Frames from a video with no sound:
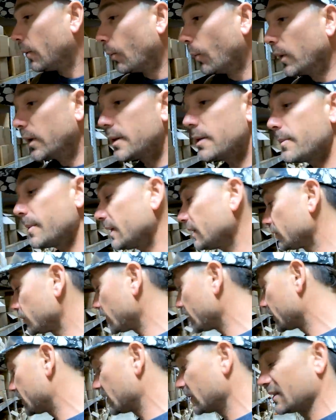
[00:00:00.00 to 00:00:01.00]
one of the big
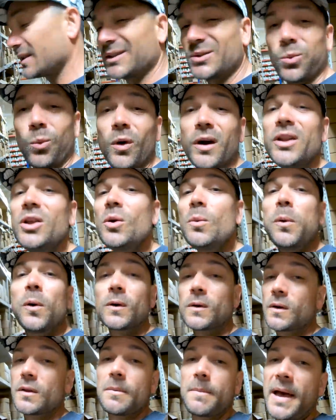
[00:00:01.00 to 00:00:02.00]
tricks is what do you
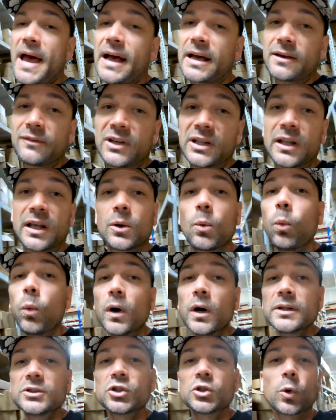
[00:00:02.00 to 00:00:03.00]
put on the back of it? Like,
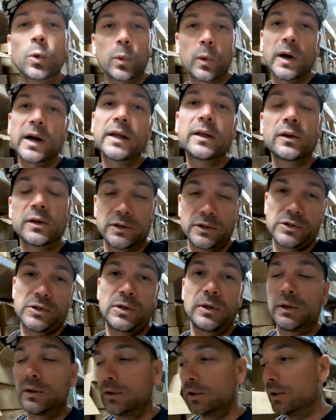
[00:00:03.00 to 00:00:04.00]
what trailers
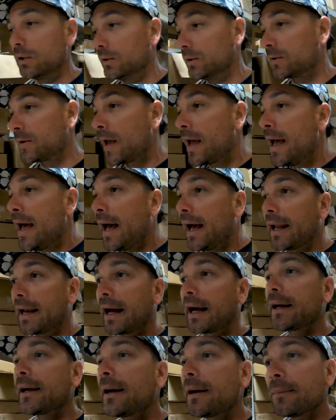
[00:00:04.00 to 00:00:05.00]
do you use? And
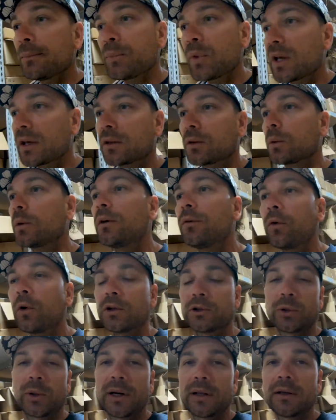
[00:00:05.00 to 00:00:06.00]
I got like 3 or
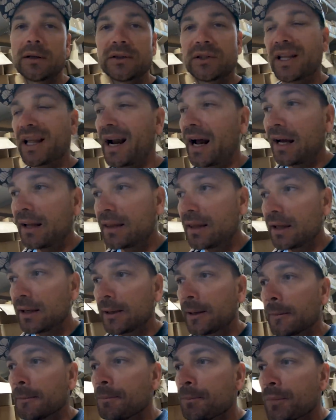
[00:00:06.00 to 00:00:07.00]
4 trailers that I
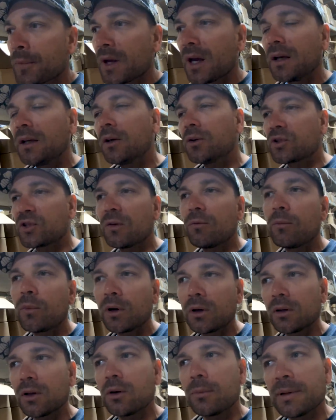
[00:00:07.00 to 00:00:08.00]
think, you know, some
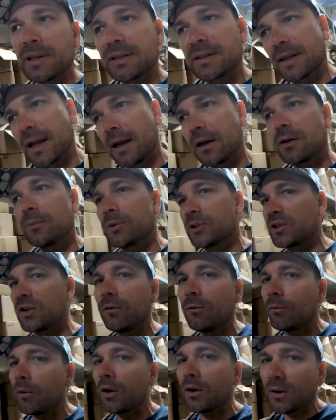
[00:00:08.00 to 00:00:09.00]
are a little bit standard, but
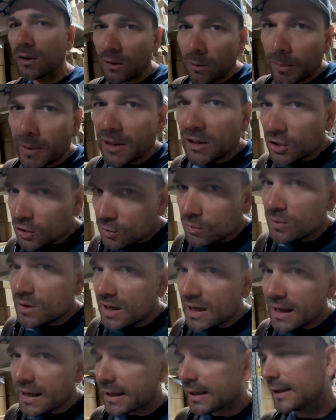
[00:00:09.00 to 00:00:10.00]
some are a little bit
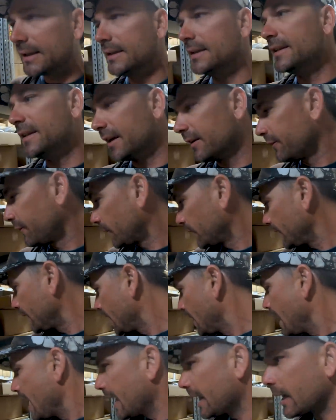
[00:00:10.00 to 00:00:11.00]
unique and
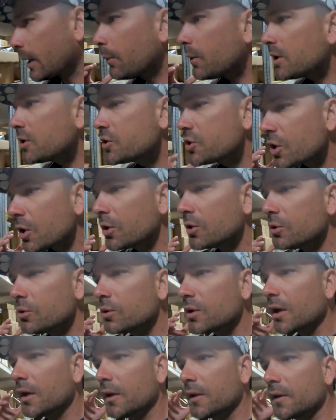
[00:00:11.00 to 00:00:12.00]
different. And I want to show
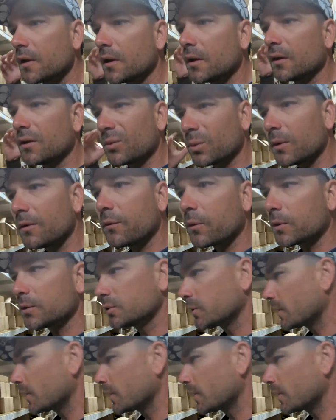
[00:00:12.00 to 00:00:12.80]
you the 3 or 4